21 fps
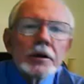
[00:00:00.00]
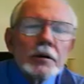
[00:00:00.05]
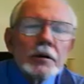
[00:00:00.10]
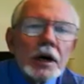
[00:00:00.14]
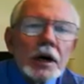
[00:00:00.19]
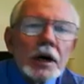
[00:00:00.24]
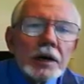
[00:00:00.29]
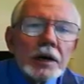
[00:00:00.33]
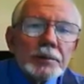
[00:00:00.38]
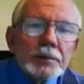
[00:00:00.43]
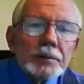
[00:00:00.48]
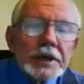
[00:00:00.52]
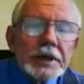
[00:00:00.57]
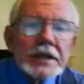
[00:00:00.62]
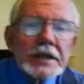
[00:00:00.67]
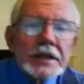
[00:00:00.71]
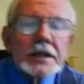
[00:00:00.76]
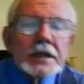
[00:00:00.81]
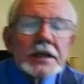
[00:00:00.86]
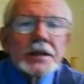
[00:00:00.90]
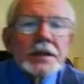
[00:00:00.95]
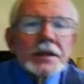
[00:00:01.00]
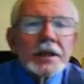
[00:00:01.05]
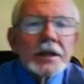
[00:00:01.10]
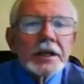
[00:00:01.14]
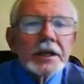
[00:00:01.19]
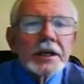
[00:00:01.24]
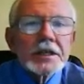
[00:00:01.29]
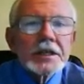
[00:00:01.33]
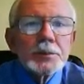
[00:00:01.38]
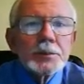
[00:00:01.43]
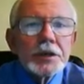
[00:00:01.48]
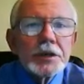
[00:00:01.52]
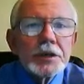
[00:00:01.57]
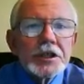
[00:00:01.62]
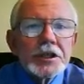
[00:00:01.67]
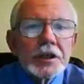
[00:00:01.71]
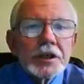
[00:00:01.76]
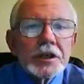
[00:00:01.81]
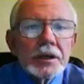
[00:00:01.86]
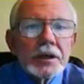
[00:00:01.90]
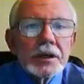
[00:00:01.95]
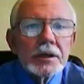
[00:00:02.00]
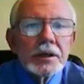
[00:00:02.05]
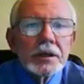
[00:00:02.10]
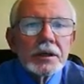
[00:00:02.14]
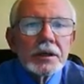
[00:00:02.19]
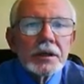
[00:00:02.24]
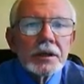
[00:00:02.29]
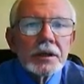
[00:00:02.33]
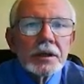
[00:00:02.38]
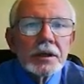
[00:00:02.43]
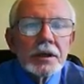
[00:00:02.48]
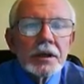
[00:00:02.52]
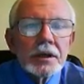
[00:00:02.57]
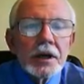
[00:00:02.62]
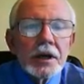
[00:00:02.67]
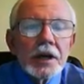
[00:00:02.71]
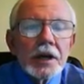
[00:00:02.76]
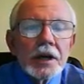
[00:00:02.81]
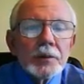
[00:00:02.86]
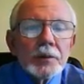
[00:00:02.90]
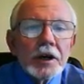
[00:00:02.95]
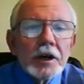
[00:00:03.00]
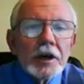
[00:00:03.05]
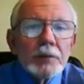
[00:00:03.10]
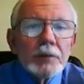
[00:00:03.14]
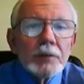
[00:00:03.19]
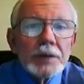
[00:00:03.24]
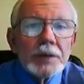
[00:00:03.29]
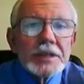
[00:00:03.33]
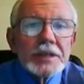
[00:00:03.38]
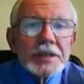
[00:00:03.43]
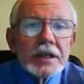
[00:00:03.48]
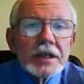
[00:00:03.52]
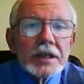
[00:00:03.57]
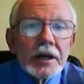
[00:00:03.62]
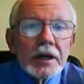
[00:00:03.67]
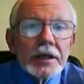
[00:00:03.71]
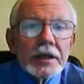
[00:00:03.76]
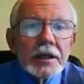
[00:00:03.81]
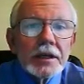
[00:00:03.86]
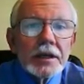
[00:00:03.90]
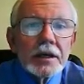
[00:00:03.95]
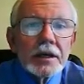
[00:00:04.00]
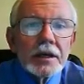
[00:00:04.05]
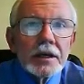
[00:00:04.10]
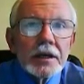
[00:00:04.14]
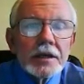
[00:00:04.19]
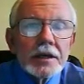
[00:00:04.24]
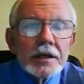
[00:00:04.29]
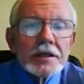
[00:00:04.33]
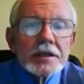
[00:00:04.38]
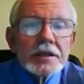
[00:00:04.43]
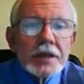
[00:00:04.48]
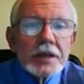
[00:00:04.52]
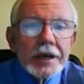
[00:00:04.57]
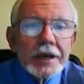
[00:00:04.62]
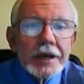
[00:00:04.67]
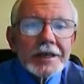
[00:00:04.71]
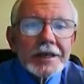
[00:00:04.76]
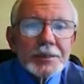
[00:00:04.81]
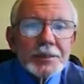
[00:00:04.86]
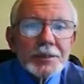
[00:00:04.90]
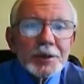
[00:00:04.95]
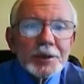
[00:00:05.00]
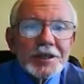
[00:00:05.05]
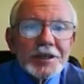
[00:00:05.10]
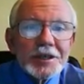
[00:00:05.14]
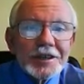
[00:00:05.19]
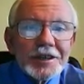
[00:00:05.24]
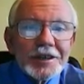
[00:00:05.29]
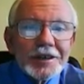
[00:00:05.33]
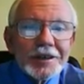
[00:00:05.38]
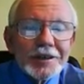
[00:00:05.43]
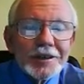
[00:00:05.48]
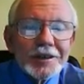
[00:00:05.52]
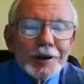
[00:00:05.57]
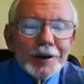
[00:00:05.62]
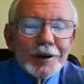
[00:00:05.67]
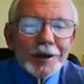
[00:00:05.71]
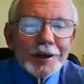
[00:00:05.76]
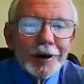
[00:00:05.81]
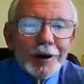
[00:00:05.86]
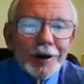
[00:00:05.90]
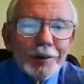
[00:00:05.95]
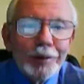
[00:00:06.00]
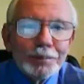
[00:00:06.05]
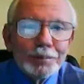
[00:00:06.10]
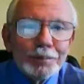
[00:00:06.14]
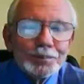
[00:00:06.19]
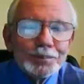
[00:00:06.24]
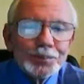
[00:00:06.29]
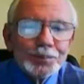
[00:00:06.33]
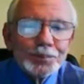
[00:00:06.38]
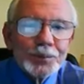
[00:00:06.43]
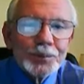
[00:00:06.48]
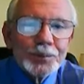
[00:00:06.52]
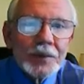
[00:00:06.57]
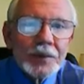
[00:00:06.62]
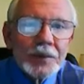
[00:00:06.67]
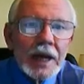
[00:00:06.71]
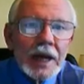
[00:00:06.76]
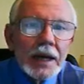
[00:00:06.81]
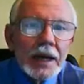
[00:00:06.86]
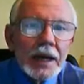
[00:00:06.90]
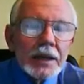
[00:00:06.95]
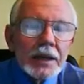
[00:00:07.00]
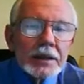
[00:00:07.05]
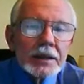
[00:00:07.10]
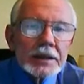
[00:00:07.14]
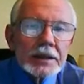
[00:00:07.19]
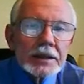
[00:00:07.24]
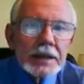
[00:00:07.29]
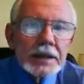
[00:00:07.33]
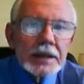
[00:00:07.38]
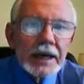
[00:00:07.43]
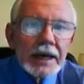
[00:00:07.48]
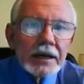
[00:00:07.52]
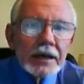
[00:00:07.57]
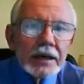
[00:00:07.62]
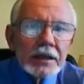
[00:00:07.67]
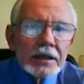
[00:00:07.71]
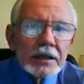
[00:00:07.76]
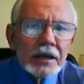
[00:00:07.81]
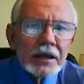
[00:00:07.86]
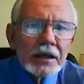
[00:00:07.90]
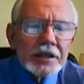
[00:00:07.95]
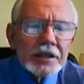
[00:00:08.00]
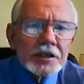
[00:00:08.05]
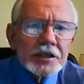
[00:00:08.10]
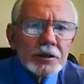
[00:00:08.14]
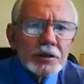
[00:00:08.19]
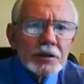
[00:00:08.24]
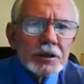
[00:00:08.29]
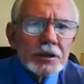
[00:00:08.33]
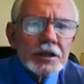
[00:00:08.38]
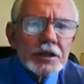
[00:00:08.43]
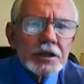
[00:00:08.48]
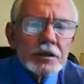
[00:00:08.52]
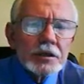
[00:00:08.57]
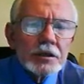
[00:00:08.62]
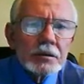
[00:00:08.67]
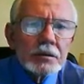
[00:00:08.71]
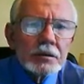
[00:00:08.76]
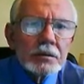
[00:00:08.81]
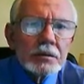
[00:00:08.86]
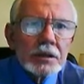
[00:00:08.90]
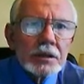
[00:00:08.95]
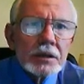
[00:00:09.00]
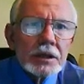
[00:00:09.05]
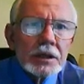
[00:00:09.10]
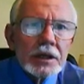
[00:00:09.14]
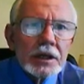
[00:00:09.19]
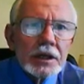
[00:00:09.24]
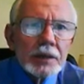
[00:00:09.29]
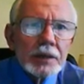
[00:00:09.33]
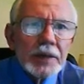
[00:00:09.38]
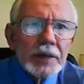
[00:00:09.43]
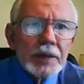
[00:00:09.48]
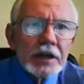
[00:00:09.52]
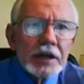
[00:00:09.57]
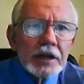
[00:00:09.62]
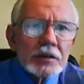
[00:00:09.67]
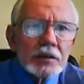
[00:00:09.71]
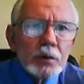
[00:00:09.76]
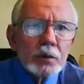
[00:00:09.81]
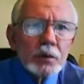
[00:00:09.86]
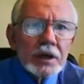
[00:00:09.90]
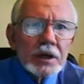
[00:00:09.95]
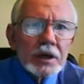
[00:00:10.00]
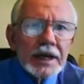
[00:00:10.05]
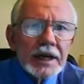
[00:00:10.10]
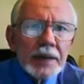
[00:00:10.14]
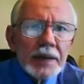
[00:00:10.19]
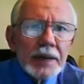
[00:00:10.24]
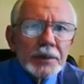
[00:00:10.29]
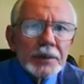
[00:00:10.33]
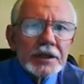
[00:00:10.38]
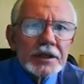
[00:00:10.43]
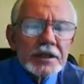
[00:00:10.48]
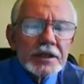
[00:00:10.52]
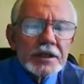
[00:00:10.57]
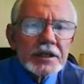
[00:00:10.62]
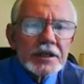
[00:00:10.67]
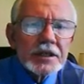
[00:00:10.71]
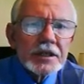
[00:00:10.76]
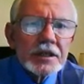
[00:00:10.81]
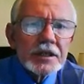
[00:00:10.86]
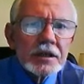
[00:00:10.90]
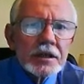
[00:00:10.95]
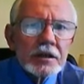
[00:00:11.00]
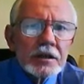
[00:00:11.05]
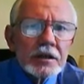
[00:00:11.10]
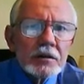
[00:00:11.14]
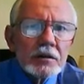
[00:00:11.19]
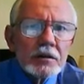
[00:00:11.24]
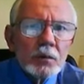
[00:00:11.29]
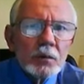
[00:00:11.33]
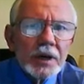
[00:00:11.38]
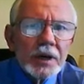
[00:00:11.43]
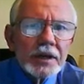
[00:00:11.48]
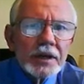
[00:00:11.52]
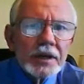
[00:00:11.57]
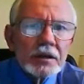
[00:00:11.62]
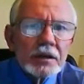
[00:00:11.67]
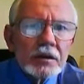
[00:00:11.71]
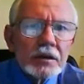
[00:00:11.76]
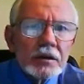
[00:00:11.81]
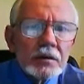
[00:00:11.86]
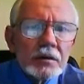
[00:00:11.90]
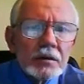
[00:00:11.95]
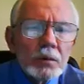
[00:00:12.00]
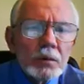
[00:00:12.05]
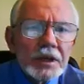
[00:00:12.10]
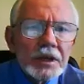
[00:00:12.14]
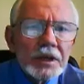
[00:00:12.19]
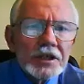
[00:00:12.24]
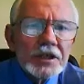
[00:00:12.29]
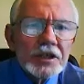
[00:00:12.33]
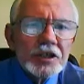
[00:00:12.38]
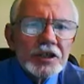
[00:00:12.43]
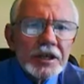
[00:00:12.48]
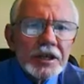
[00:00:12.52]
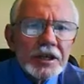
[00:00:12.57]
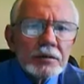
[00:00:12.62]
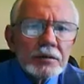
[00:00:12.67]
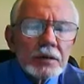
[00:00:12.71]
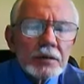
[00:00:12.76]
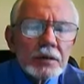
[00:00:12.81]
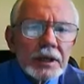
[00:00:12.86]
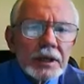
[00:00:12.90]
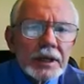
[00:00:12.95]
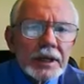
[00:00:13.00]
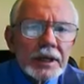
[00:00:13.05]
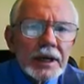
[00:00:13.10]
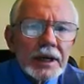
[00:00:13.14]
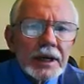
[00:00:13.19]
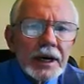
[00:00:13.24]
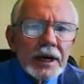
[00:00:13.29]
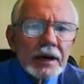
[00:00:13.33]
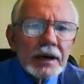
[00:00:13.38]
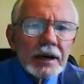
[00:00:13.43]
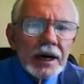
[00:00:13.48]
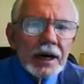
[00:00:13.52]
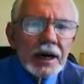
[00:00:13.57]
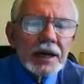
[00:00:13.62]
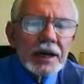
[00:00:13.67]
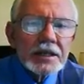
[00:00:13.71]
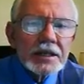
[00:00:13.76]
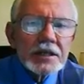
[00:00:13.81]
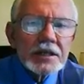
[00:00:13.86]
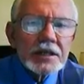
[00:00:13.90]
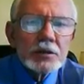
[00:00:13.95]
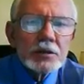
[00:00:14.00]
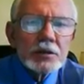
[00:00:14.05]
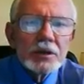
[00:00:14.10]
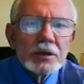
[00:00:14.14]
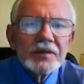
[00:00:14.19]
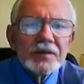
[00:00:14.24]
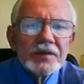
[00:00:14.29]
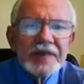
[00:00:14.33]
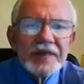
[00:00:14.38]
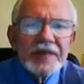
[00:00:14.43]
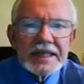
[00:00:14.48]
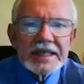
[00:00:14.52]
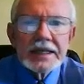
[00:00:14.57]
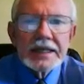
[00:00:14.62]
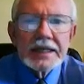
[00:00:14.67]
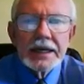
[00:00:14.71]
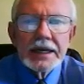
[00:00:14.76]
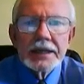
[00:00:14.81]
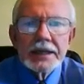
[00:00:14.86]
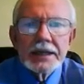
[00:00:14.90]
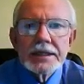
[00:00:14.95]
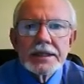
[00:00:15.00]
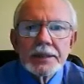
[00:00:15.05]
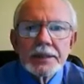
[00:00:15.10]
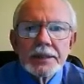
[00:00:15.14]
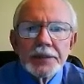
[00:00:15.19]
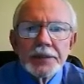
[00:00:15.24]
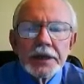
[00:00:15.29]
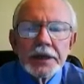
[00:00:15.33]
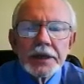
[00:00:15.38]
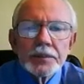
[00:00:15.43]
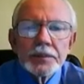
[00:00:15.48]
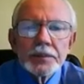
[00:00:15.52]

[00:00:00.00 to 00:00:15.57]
I'm Peter, the ex-preacher, and my website is expreacher.com. Today I'd like to talk to you about what happens when we generally are asked to investigate something.